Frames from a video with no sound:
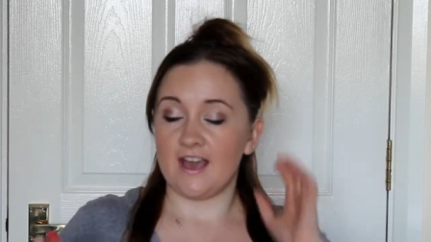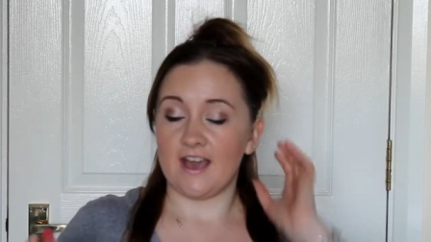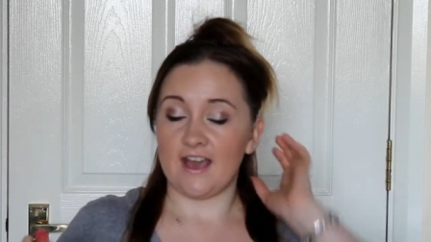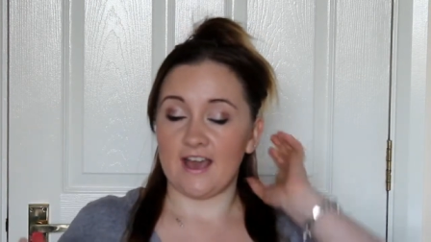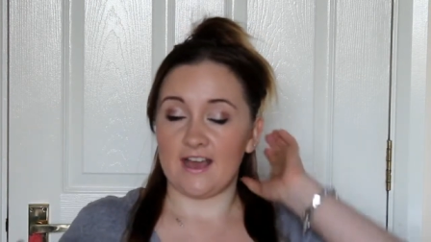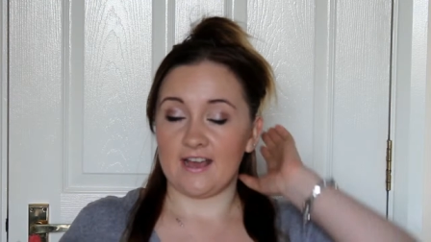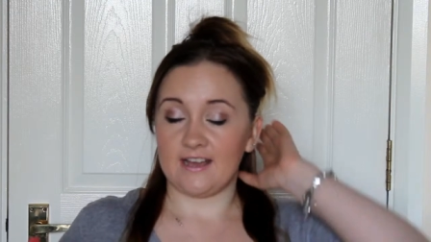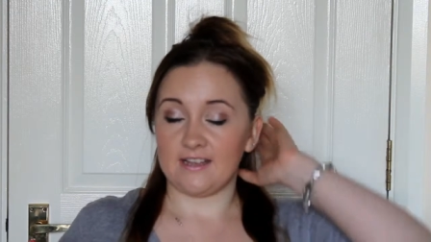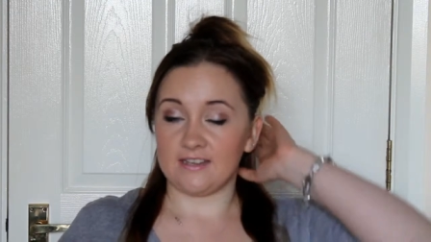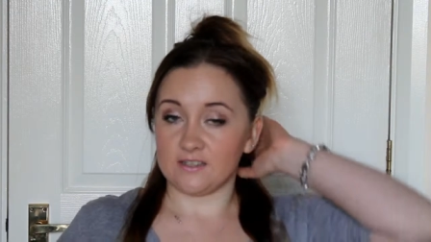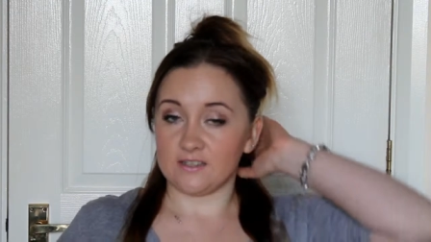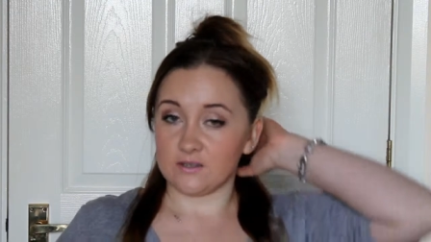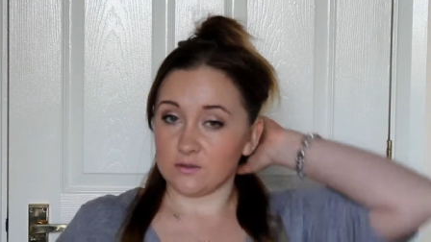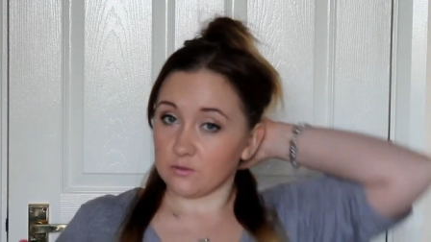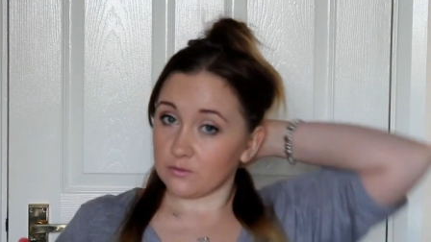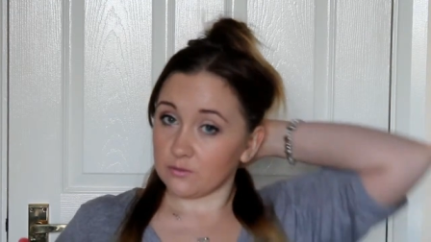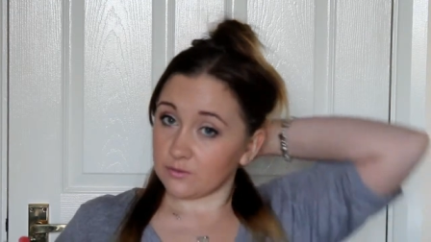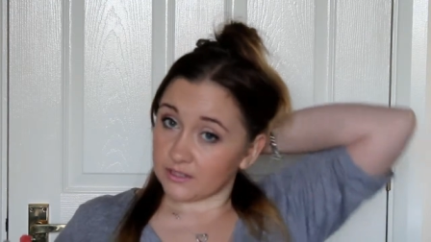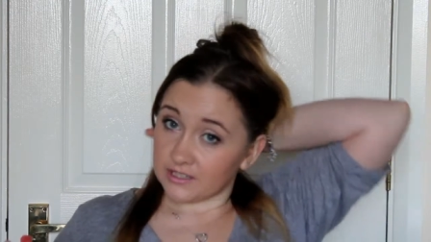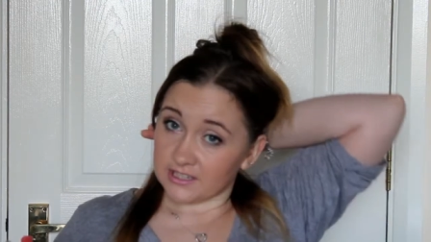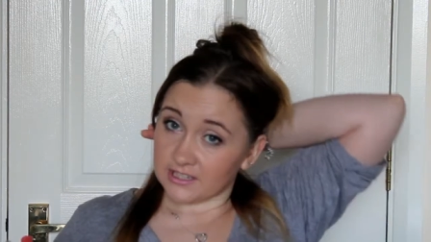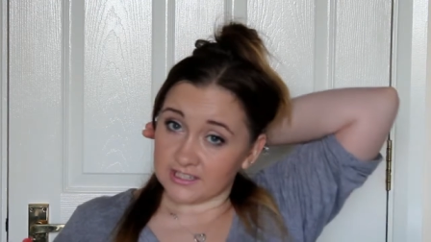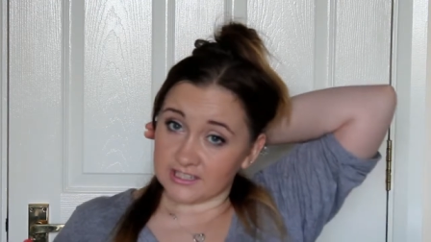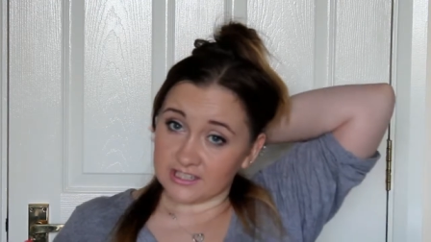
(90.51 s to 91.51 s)
and all
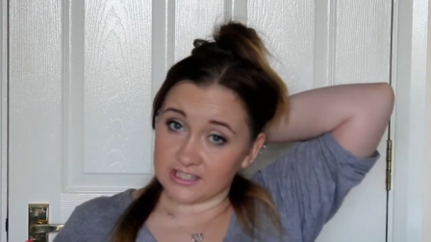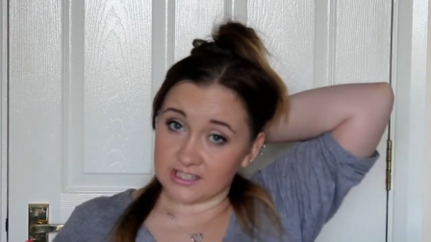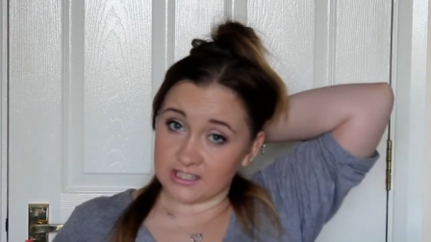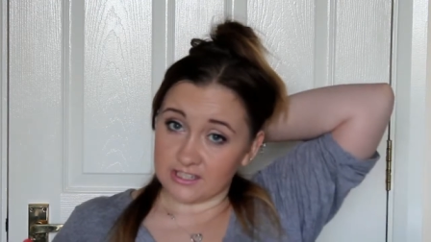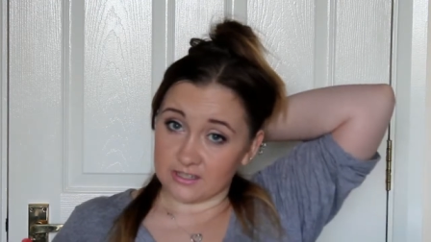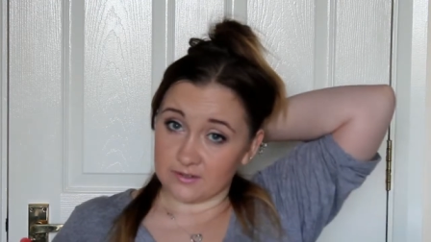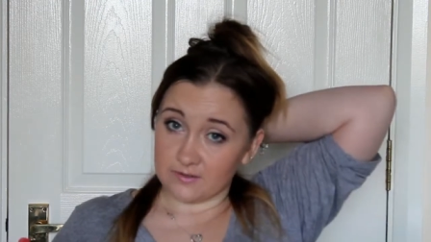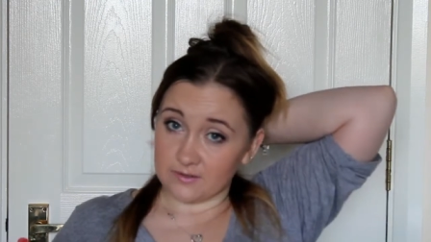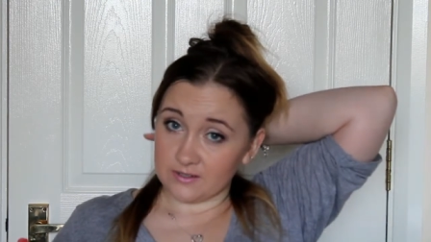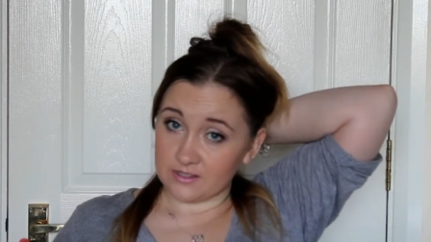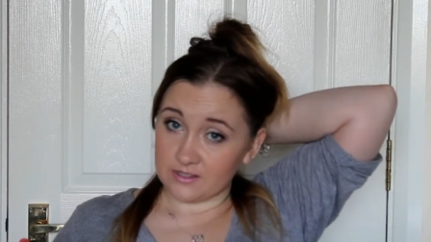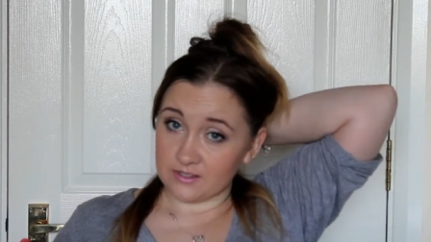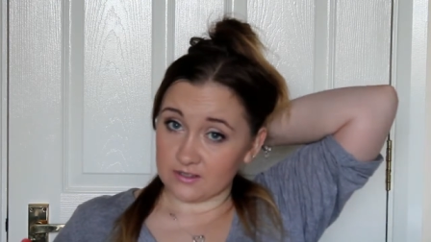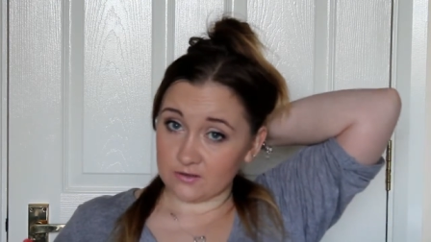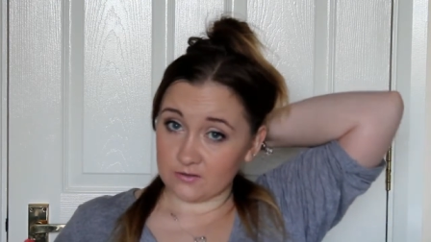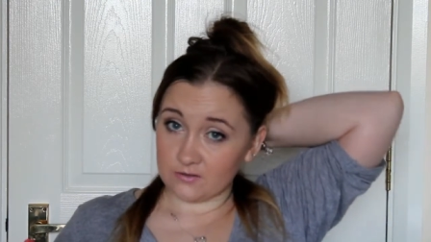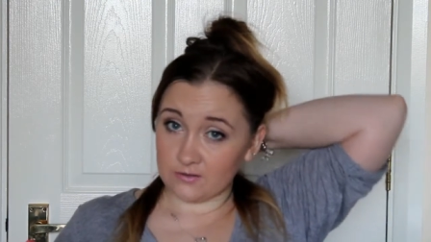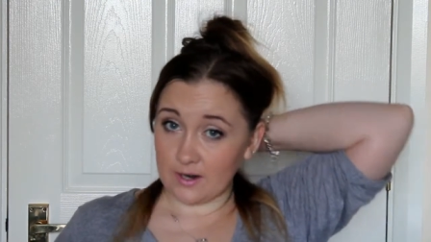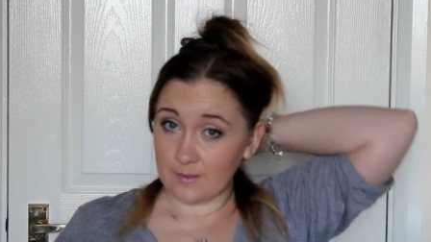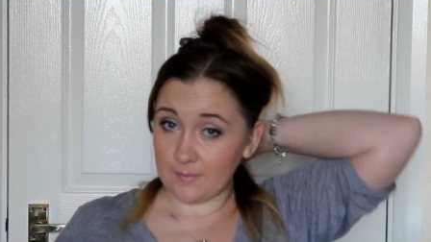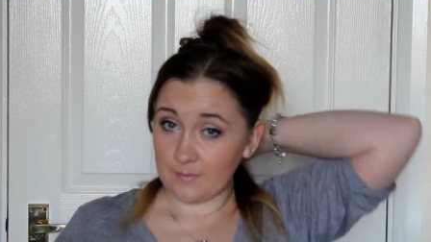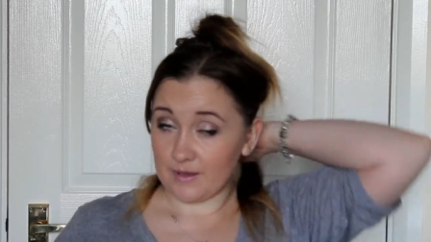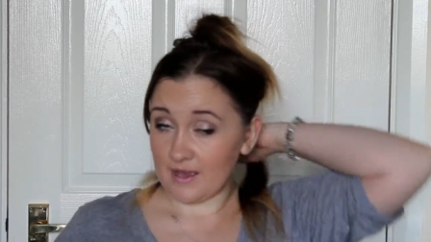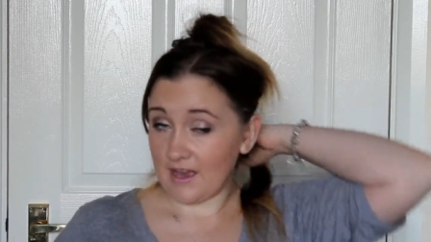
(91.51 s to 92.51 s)
you need to do is just
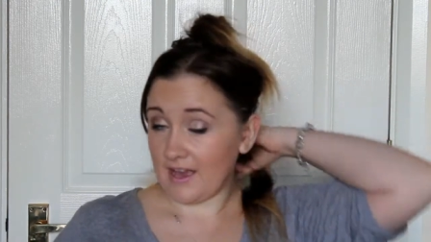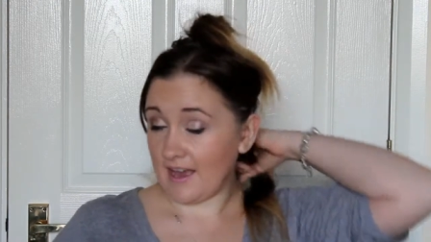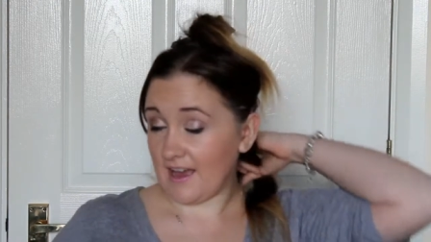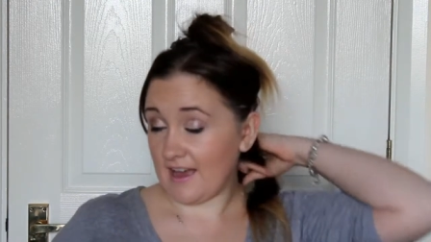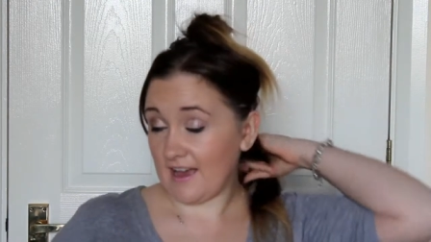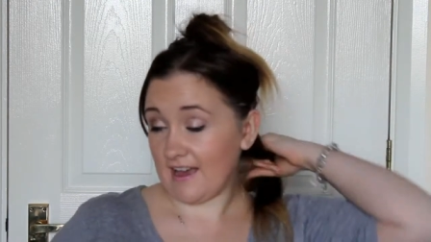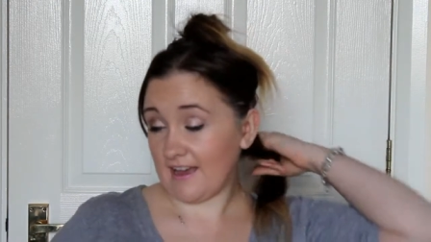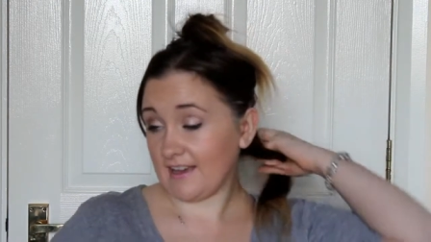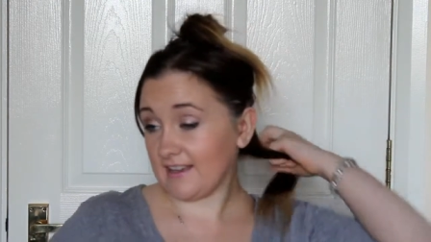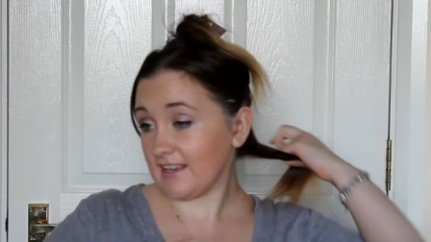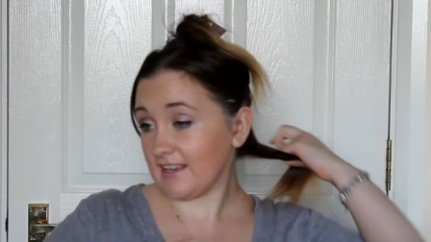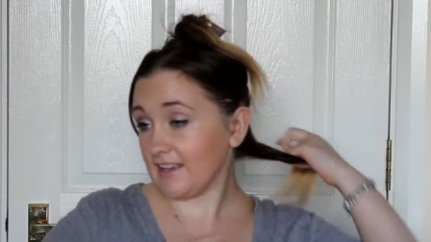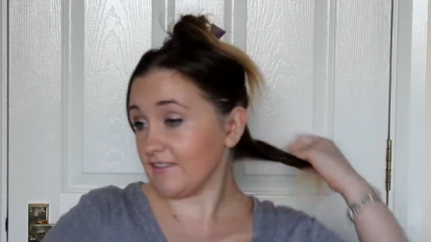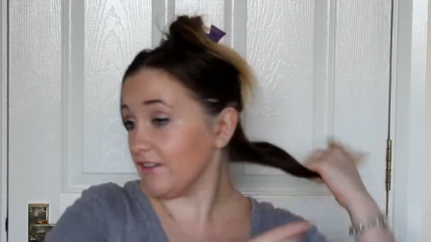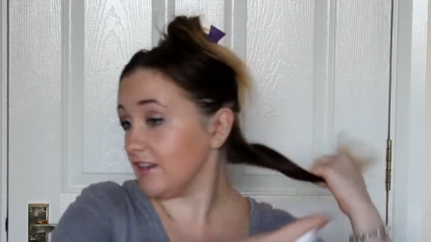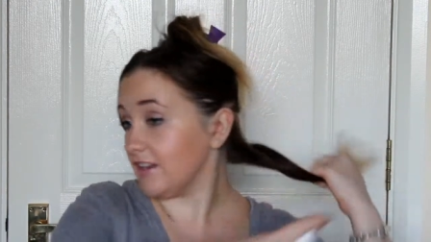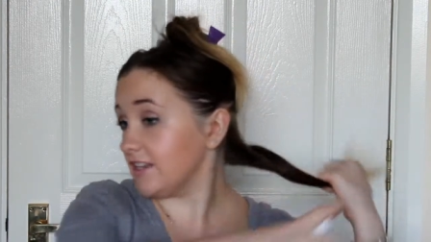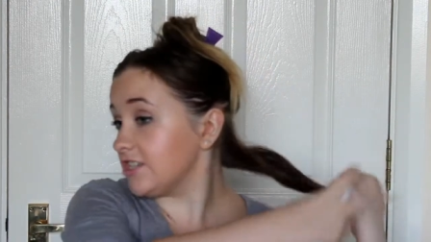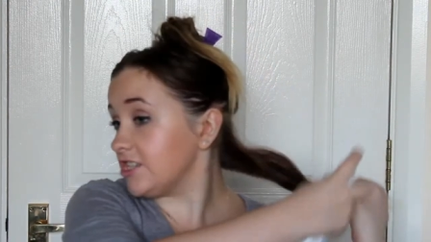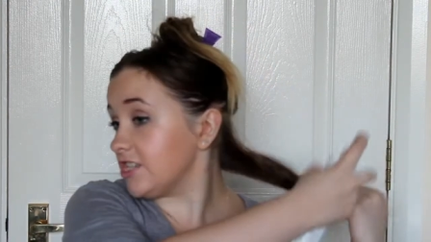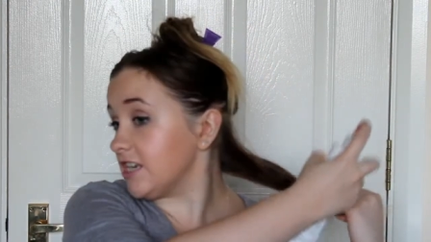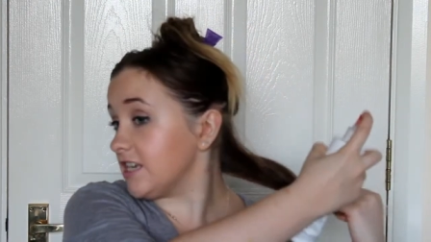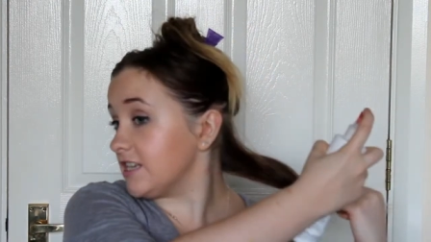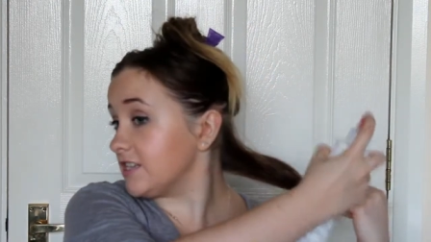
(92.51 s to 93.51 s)
grab your hair and give
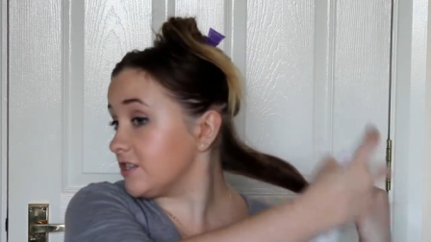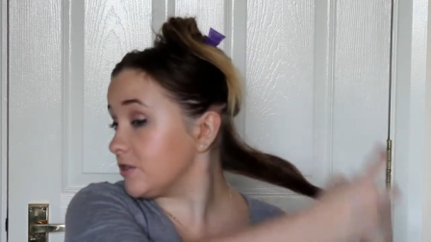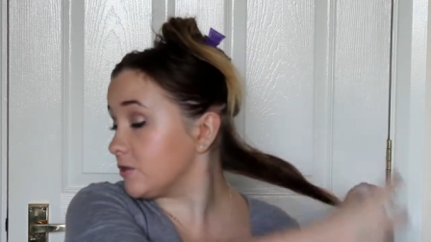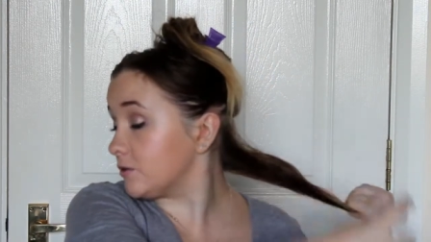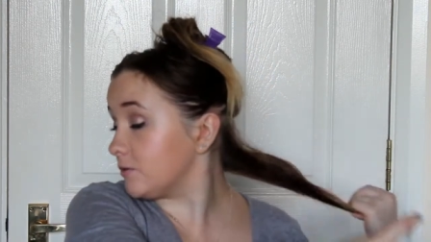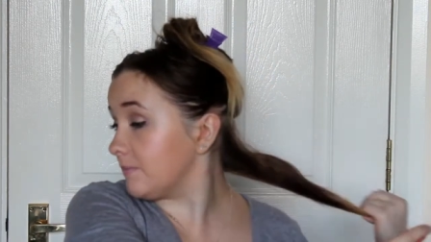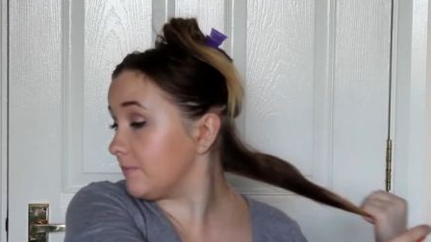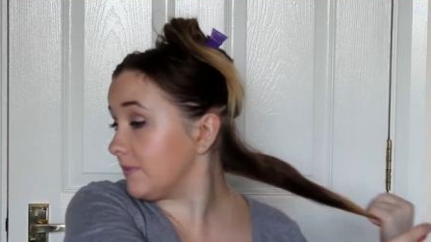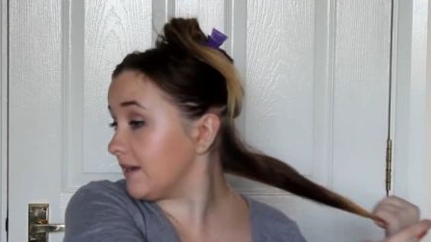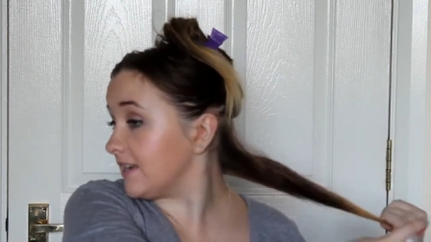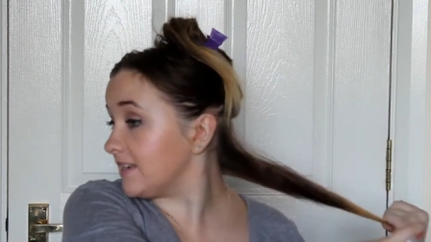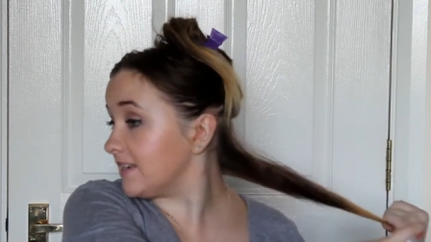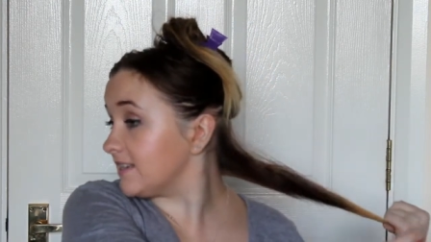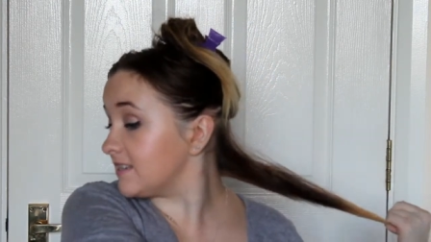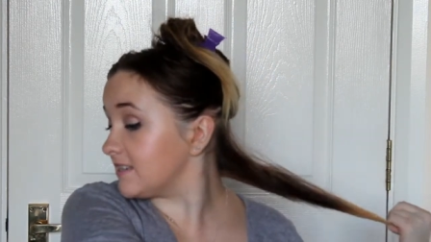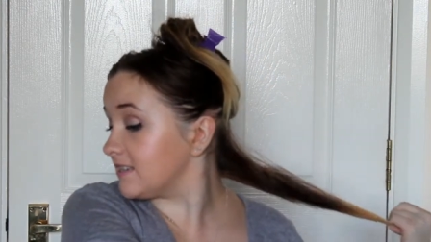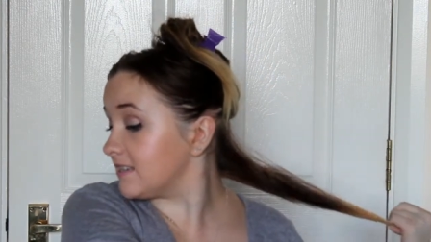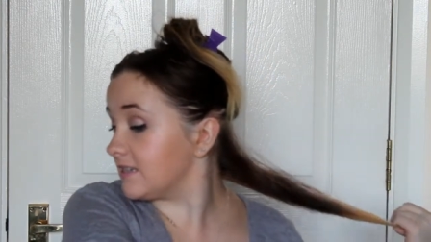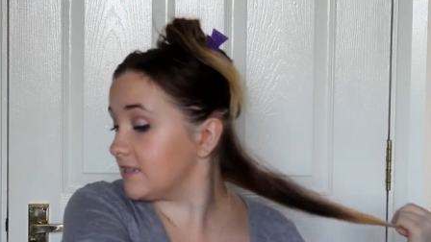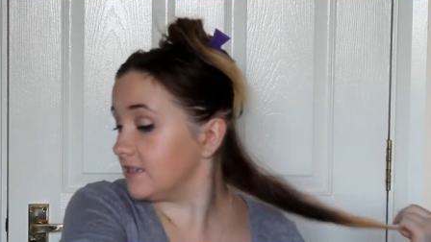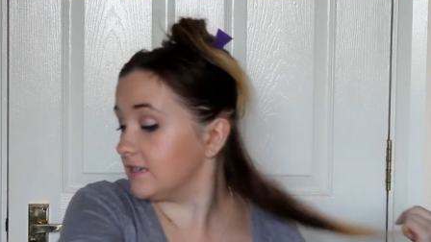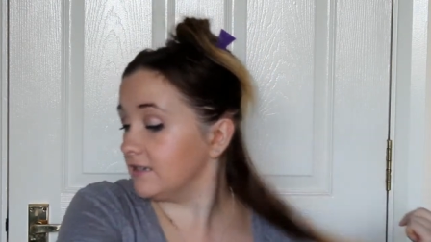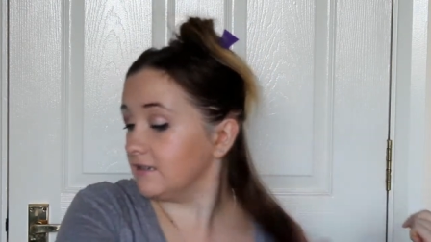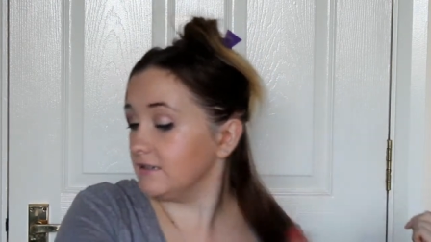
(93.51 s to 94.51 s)
it a gentle
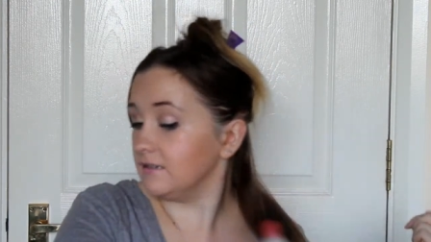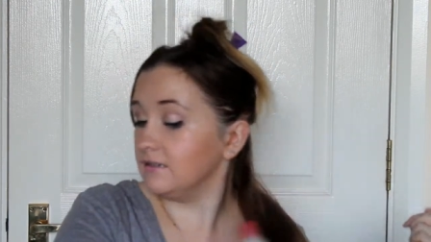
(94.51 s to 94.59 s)
mist.